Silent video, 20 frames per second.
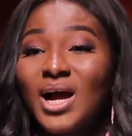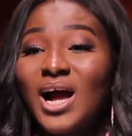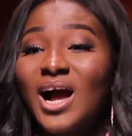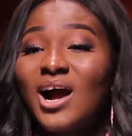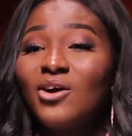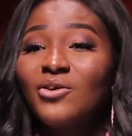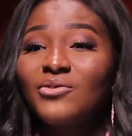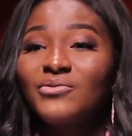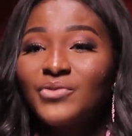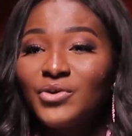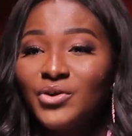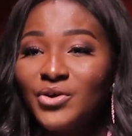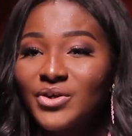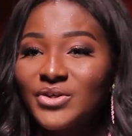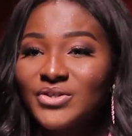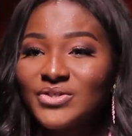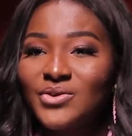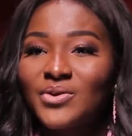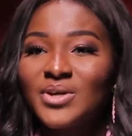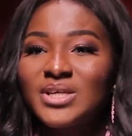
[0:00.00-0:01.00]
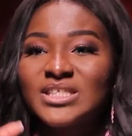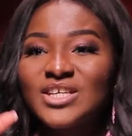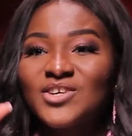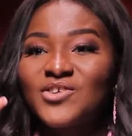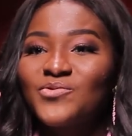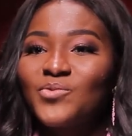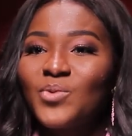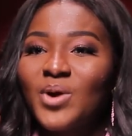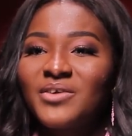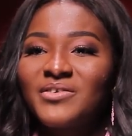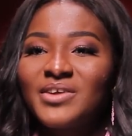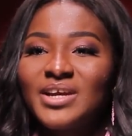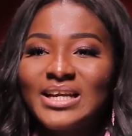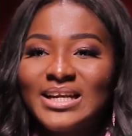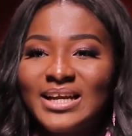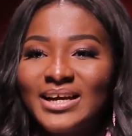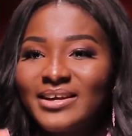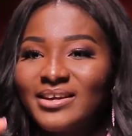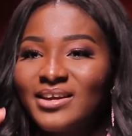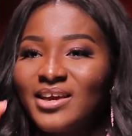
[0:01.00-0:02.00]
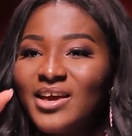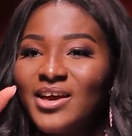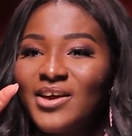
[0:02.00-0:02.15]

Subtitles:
calf looks, so instead of wearing like